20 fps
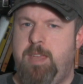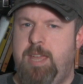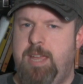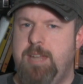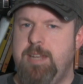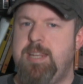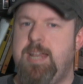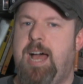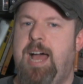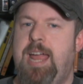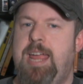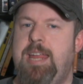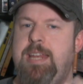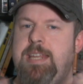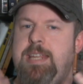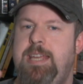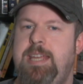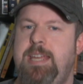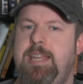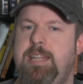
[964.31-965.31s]
and
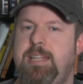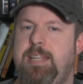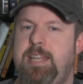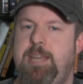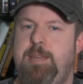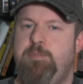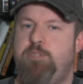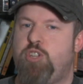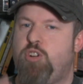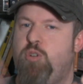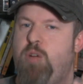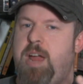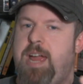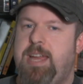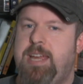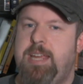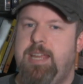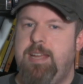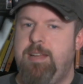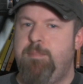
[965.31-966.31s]
Diane Keaton keeps
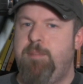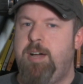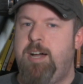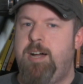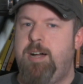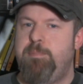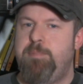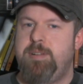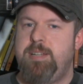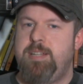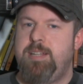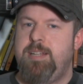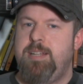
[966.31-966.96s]
cracking him up